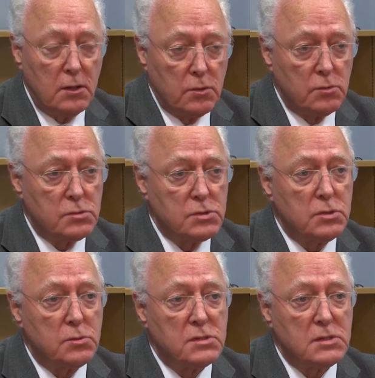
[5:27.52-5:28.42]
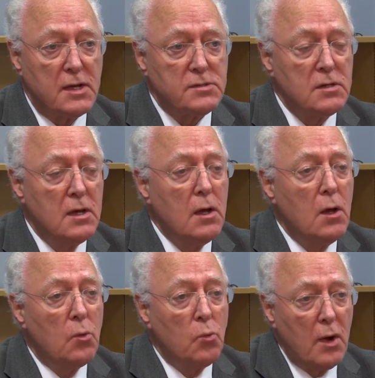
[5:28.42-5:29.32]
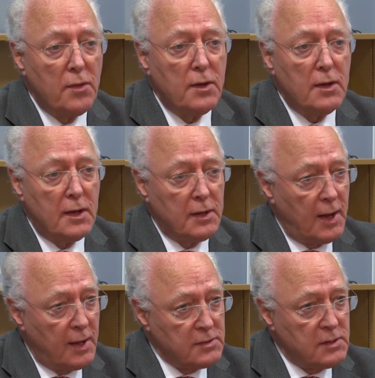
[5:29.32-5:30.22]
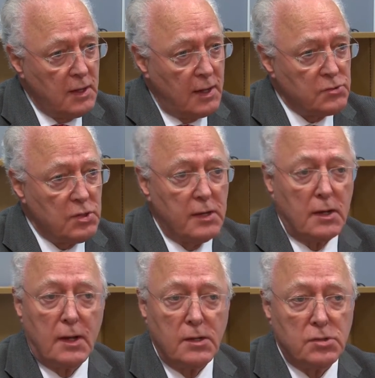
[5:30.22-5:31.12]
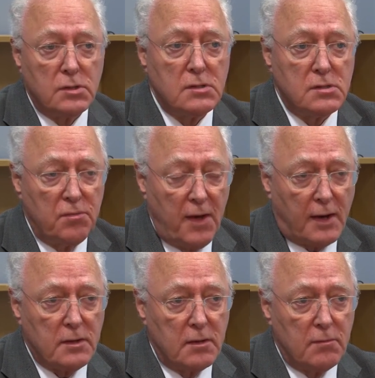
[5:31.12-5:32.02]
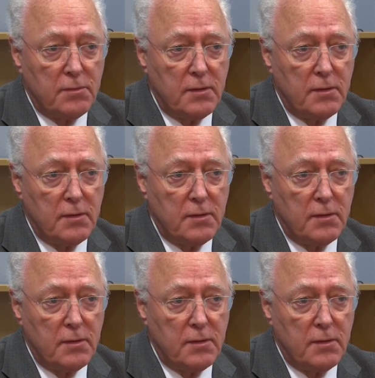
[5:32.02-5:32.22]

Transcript: used to assess whether an anti-anginal agent is effective.